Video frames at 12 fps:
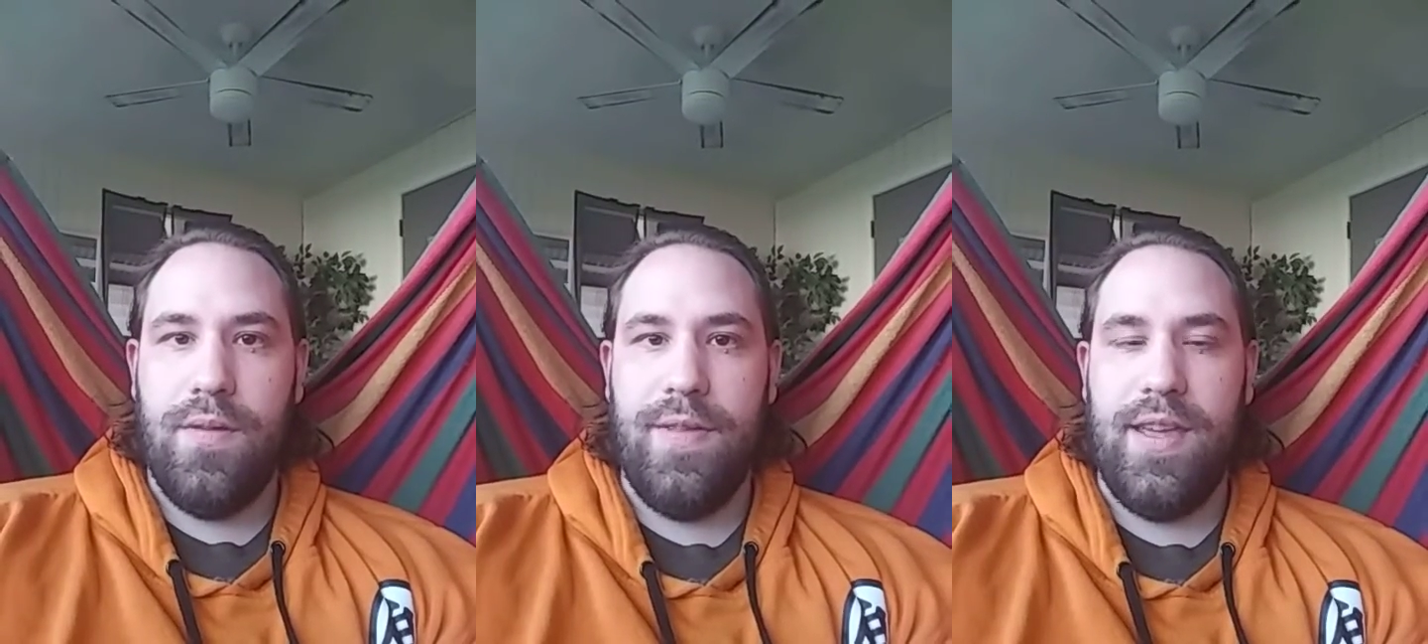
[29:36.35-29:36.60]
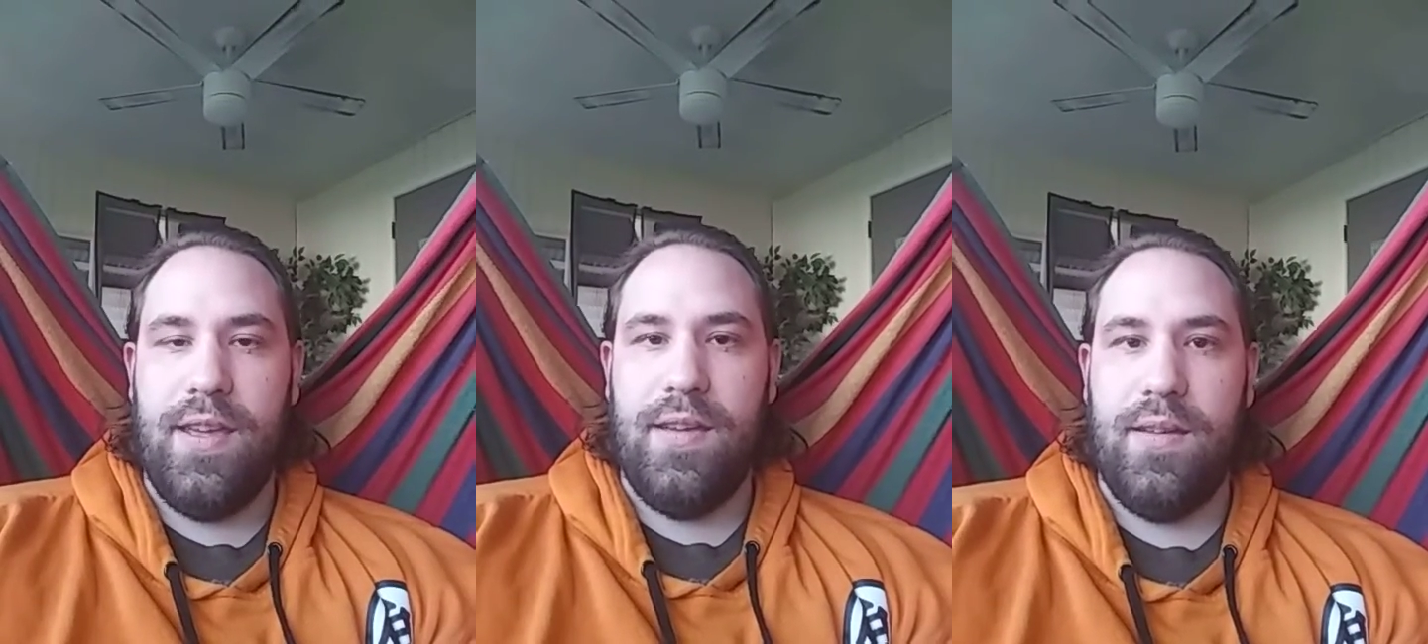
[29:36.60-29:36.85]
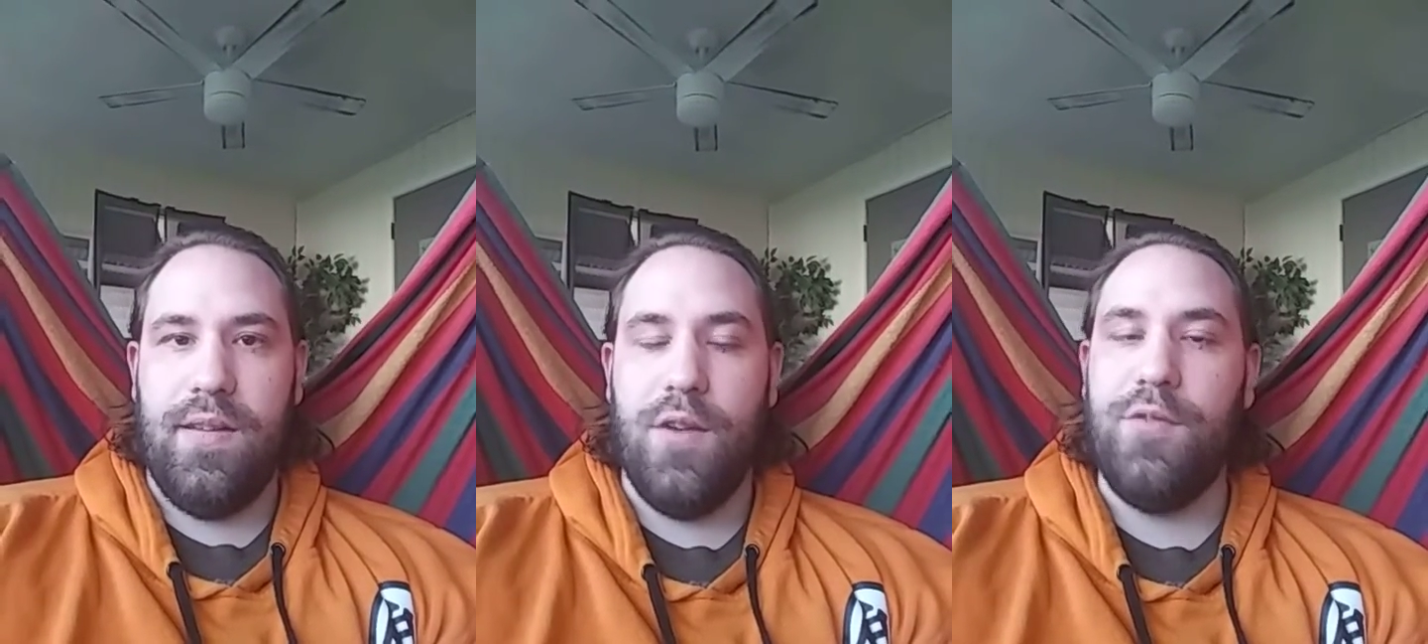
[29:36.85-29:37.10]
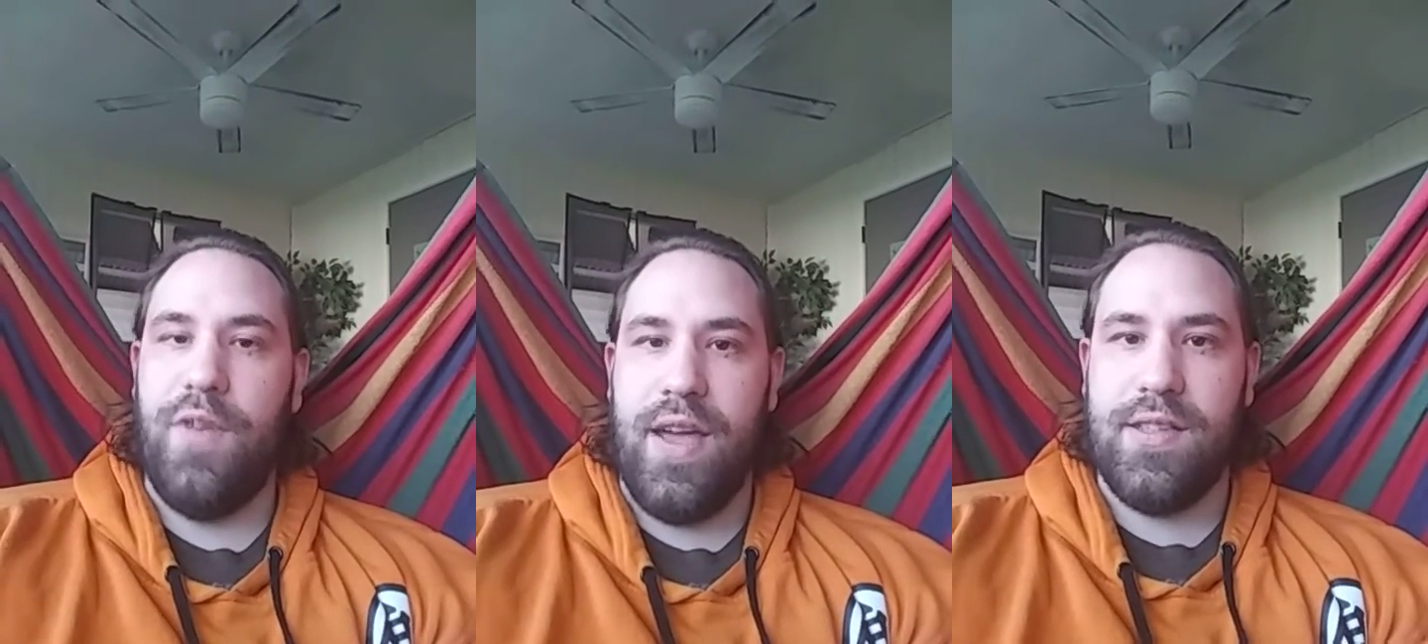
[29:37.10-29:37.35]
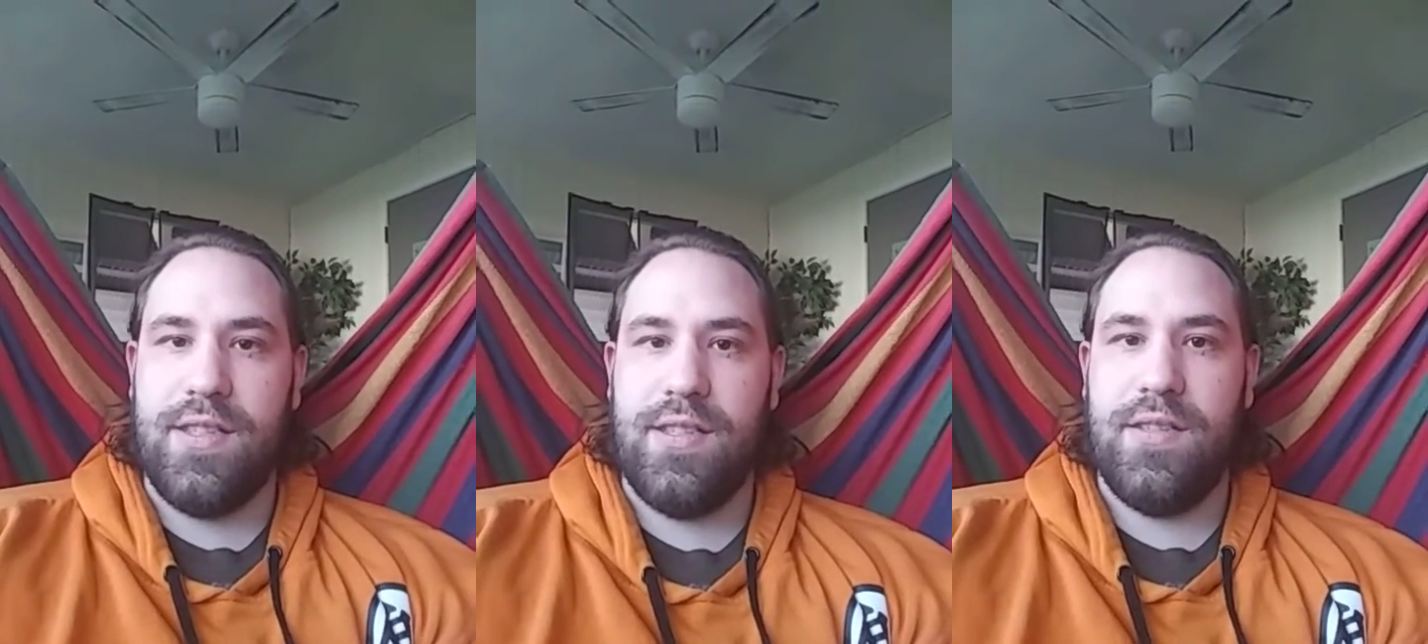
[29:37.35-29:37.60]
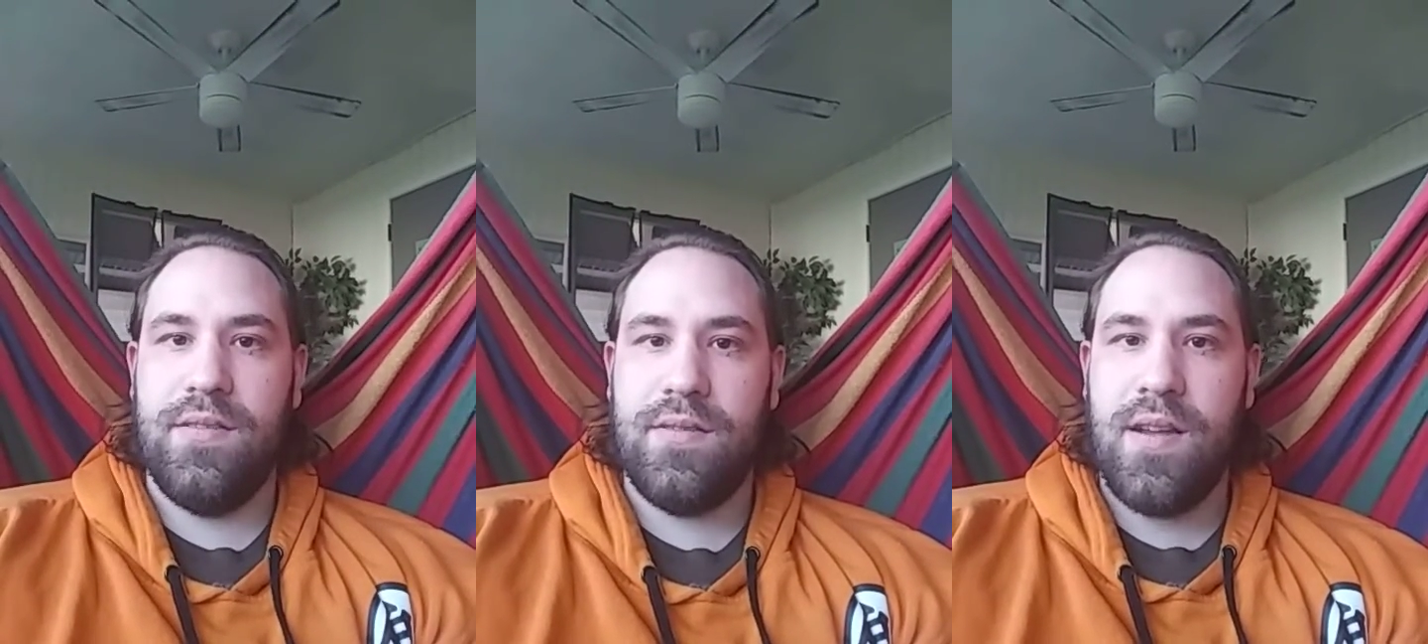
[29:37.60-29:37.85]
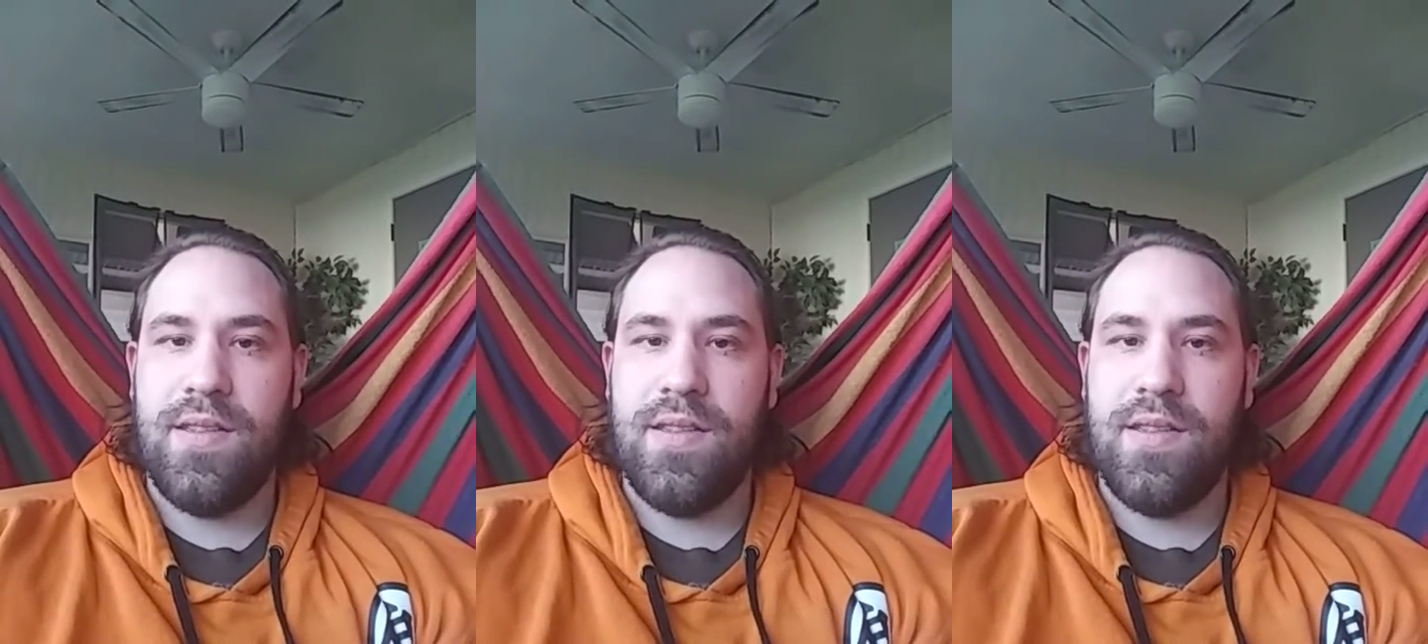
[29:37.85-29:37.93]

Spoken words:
the events